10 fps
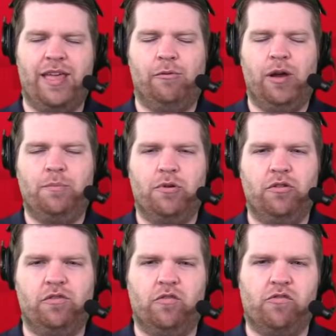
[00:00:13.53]
That way
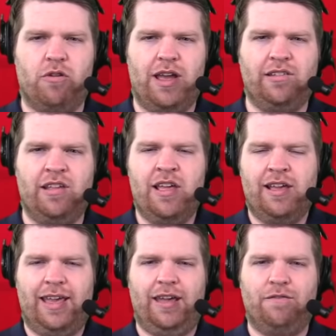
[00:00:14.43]
producer Trace
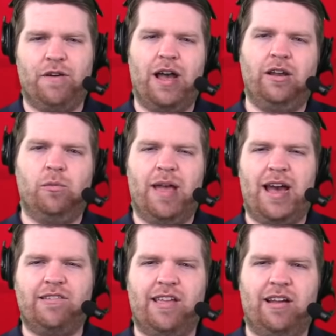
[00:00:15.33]
can find them.
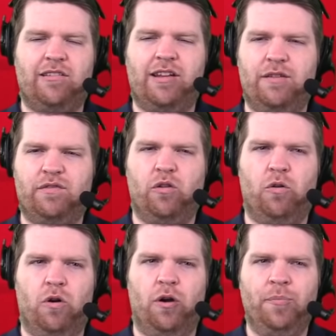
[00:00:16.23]
Hashtag Chiefs,
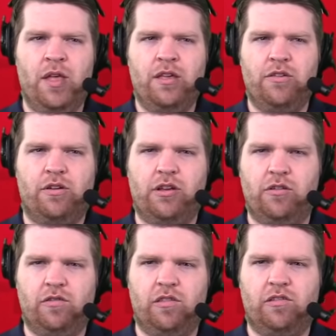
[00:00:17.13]
or you can
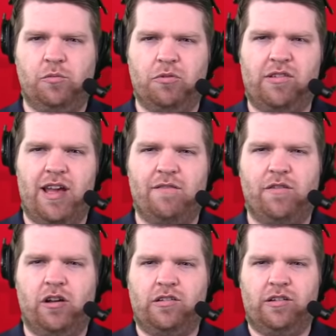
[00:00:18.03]
use the super chat
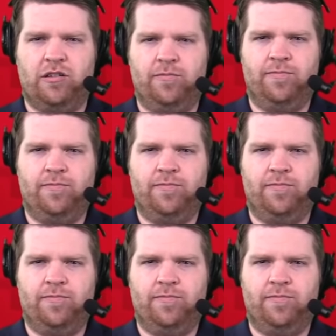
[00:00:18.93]
function.